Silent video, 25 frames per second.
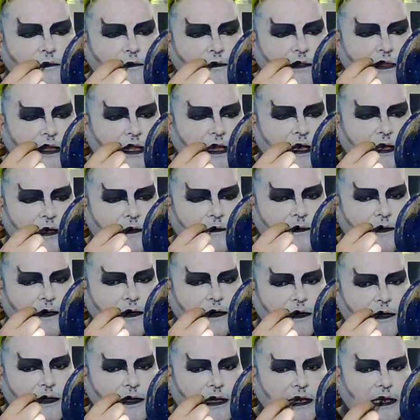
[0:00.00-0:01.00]

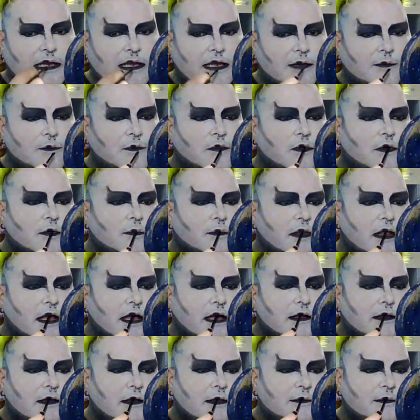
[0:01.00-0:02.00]
Definitely need more black
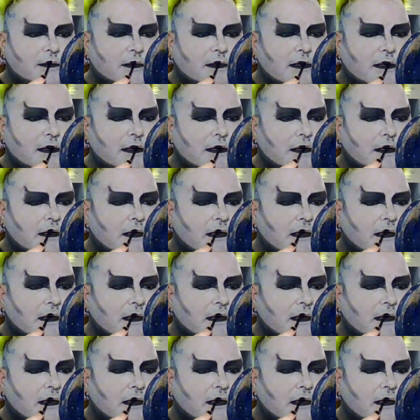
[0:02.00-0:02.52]
lipstick.